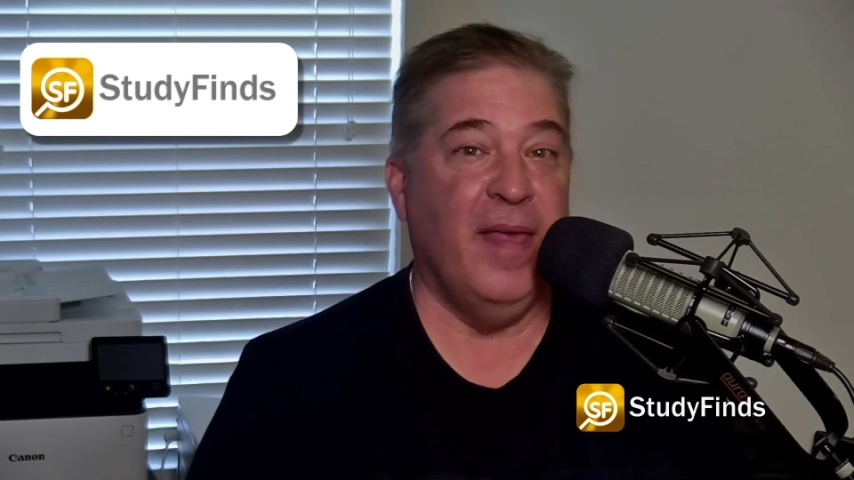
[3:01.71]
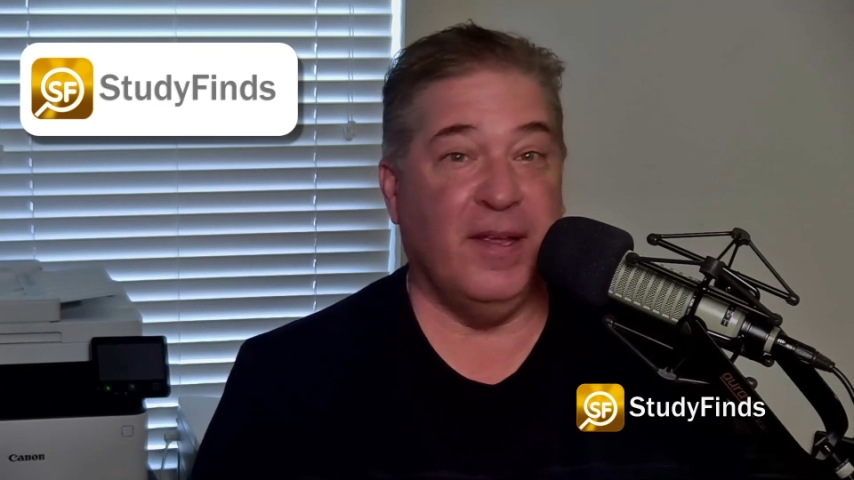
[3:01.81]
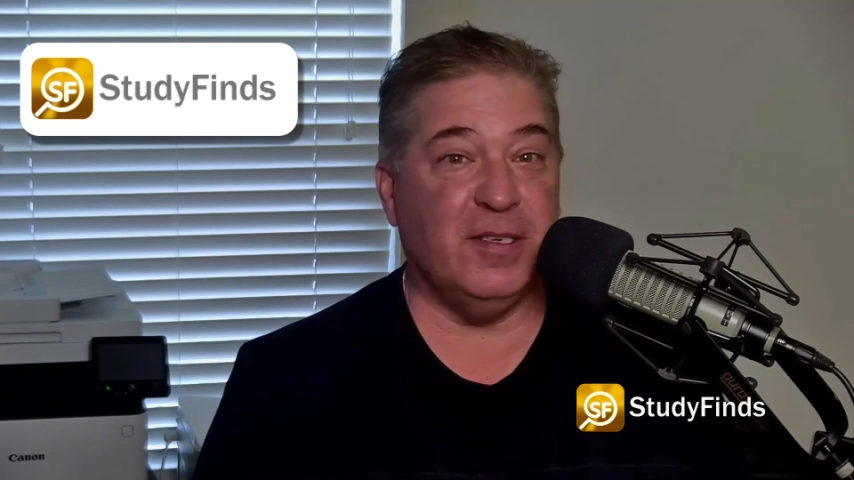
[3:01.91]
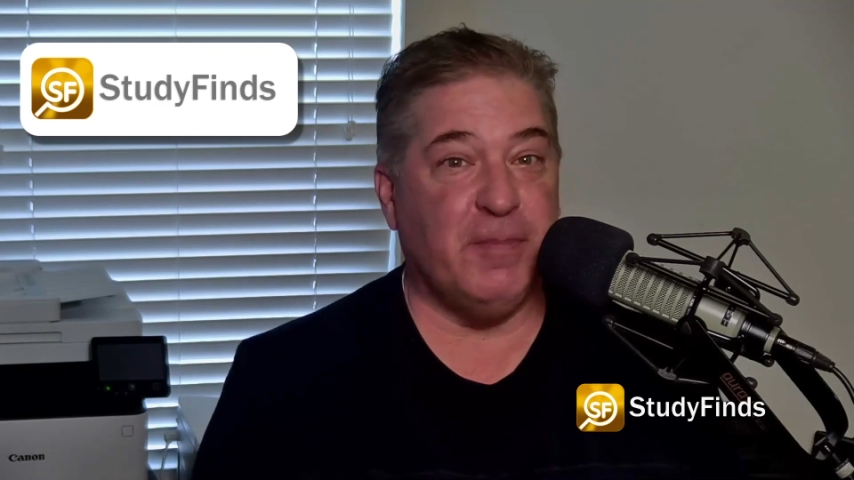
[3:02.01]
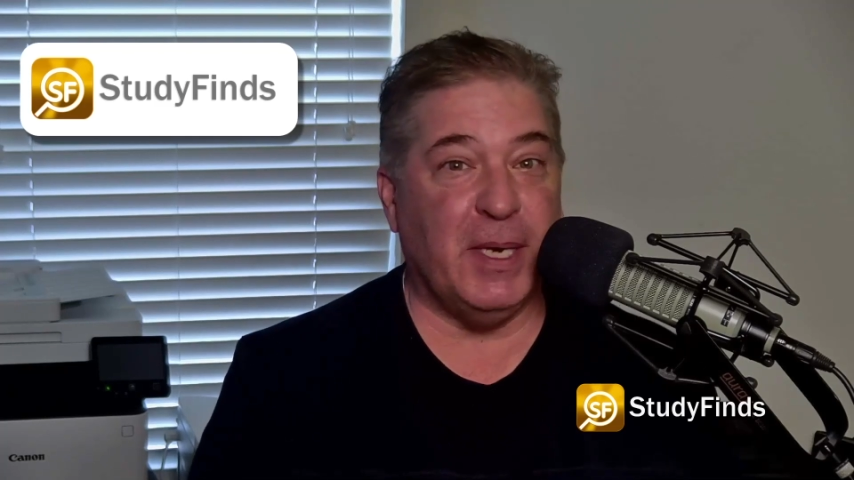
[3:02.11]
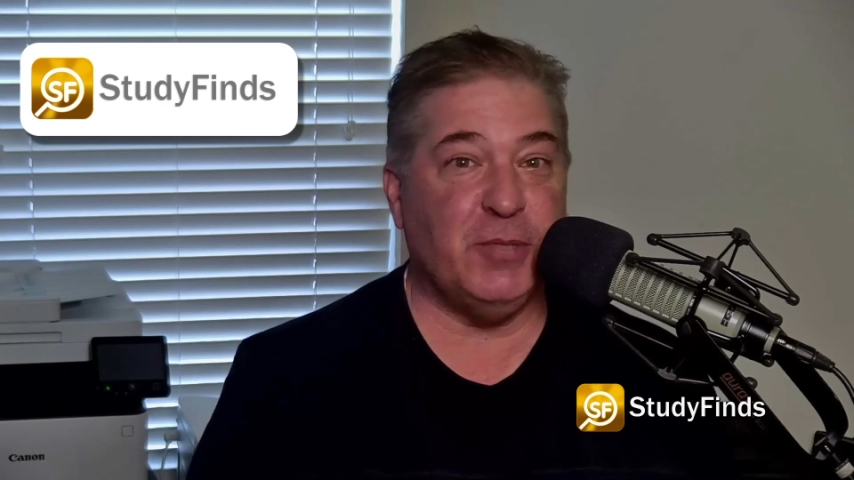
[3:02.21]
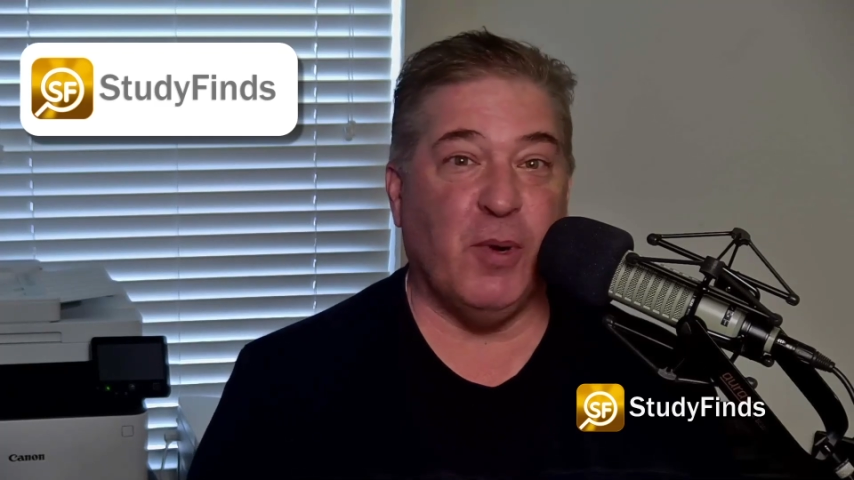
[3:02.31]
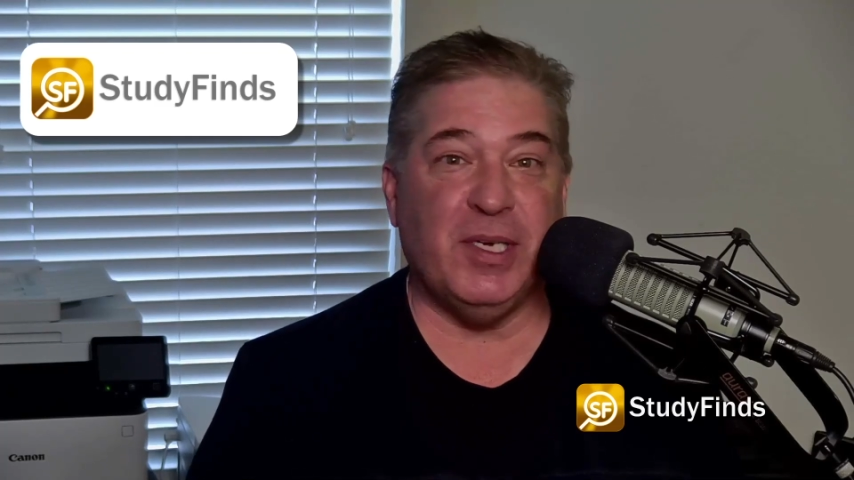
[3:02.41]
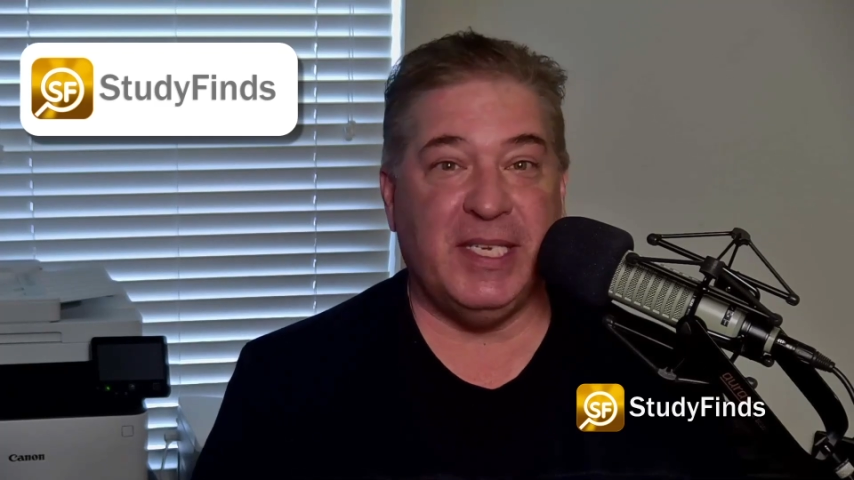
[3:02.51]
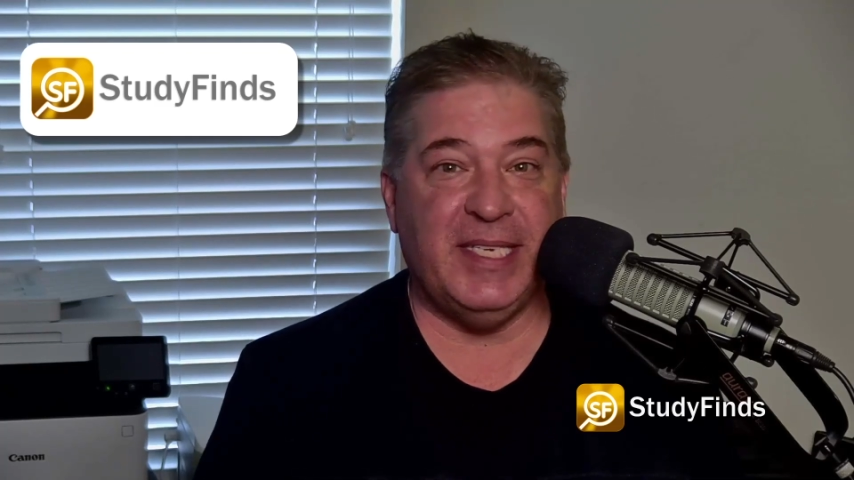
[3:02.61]
There's much
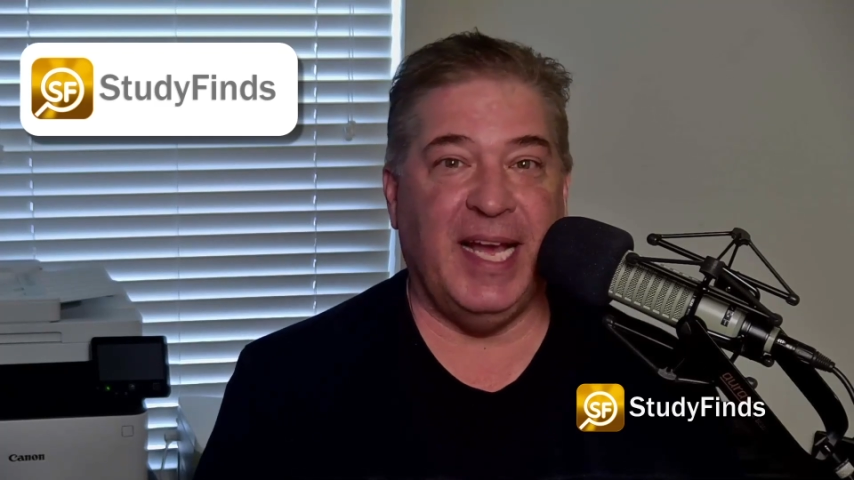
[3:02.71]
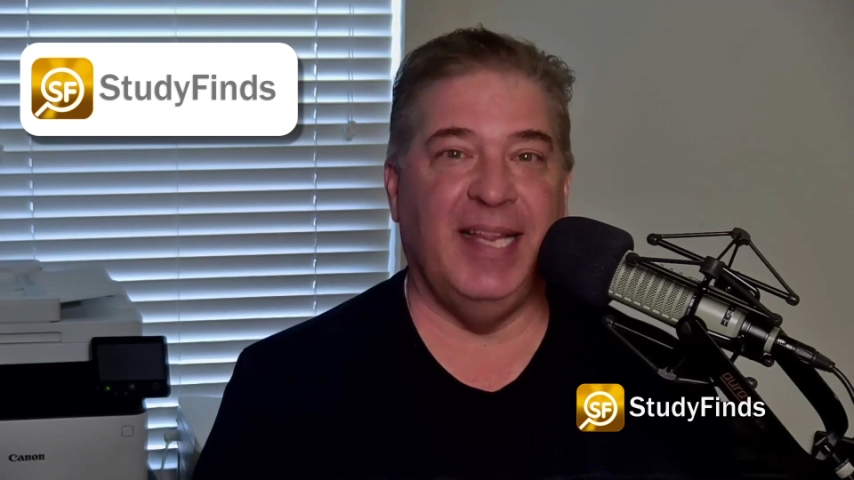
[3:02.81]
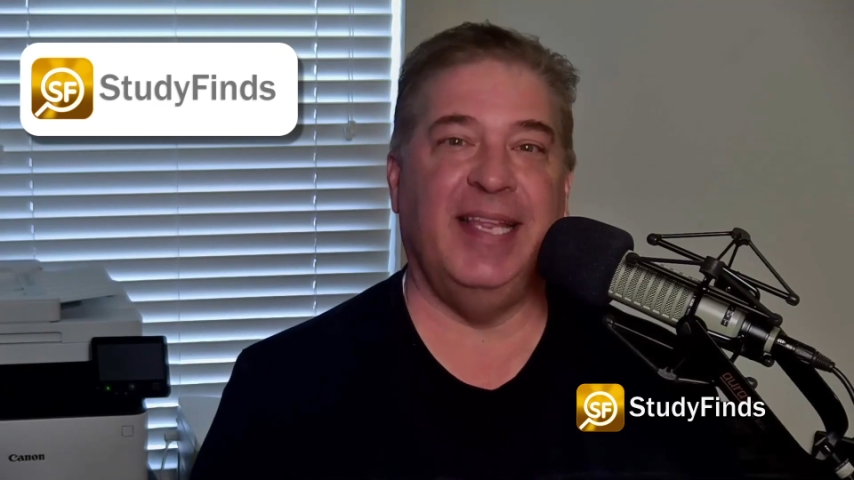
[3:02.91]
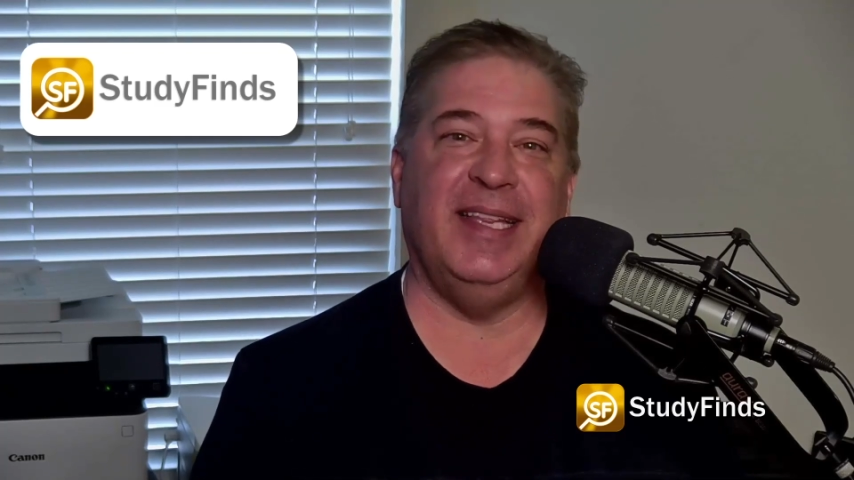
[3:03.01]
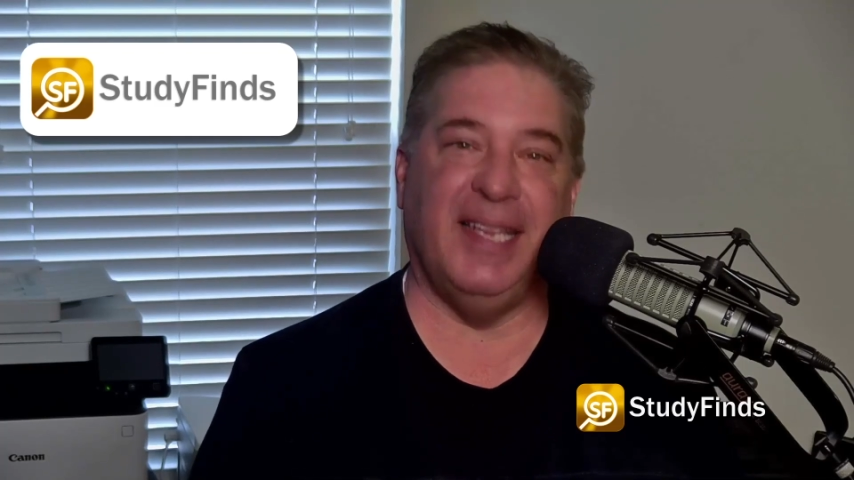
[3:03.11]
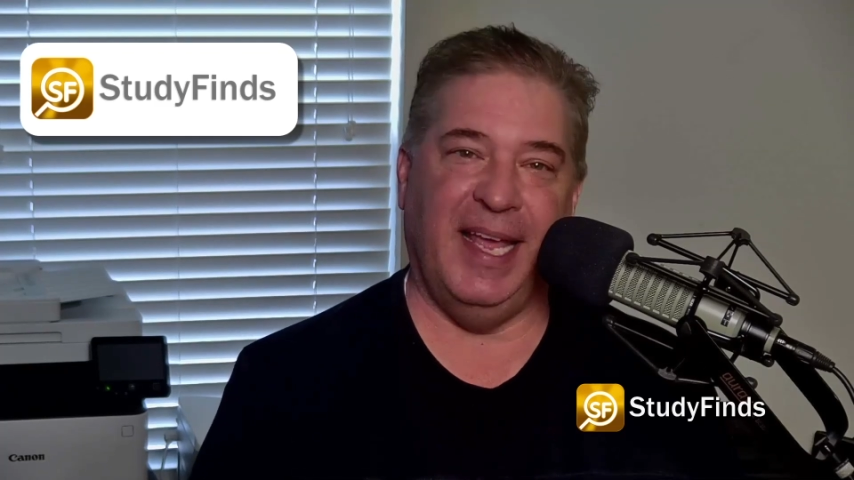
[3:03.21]
more detail in the